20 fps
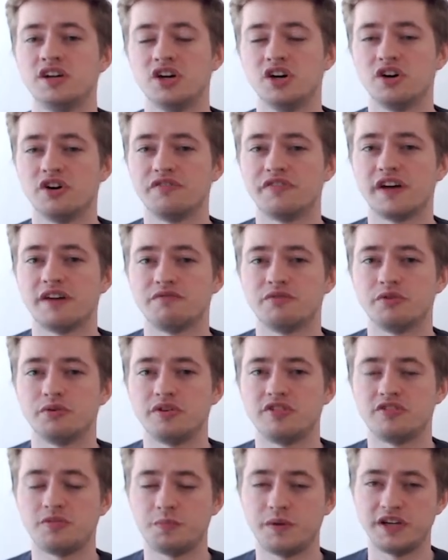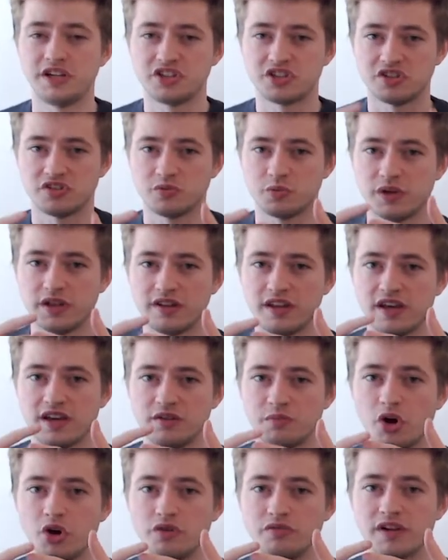of that voice speech, because when they
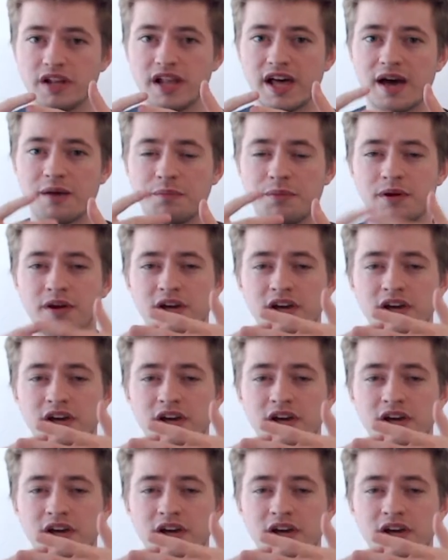overlap,